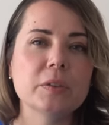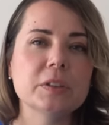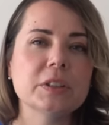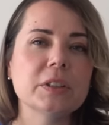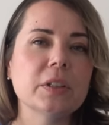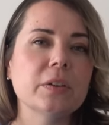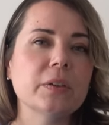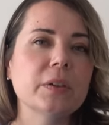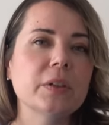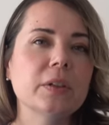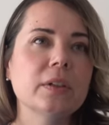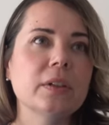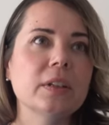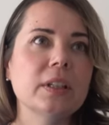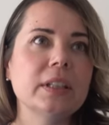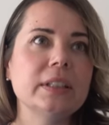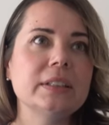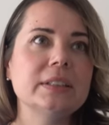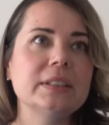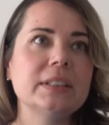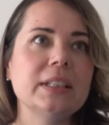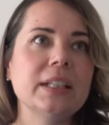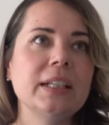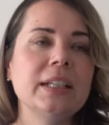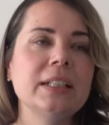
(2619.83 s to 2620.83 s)
So
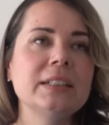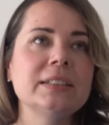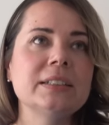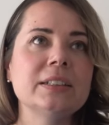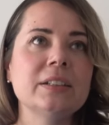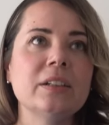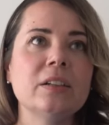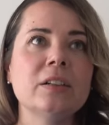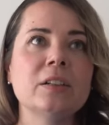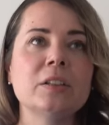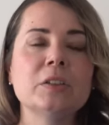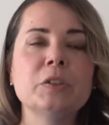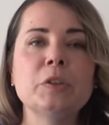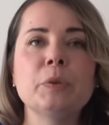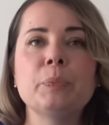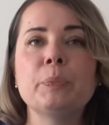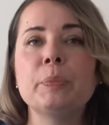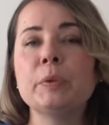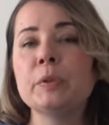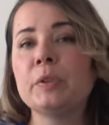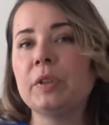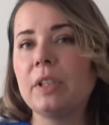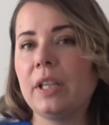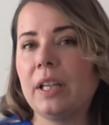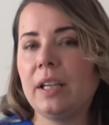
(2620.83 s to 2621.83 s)
it's easier to
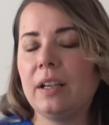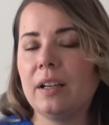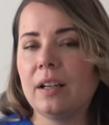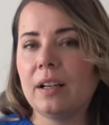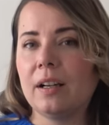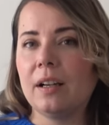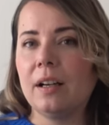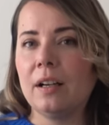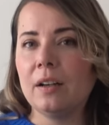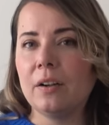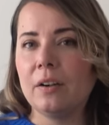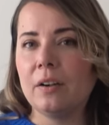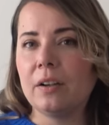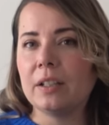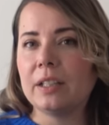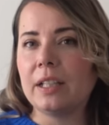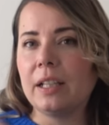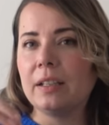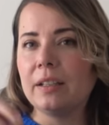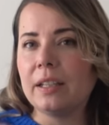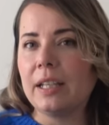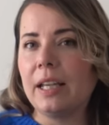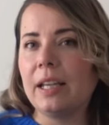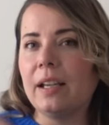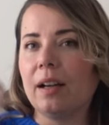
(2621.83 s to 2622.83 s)
put in color
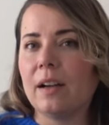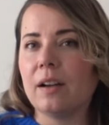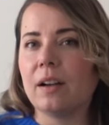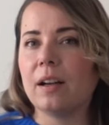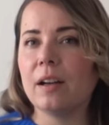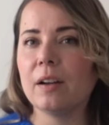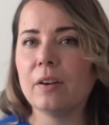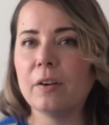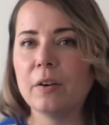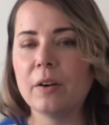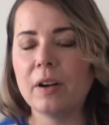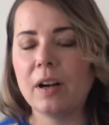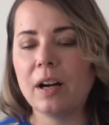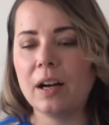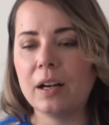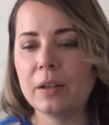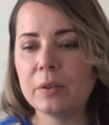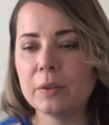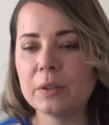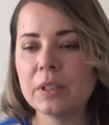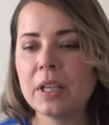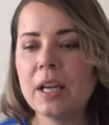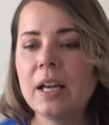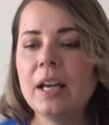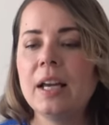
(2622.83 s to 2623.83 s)
than take a color
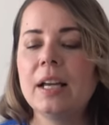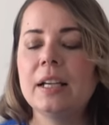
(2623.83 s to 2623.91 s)
out.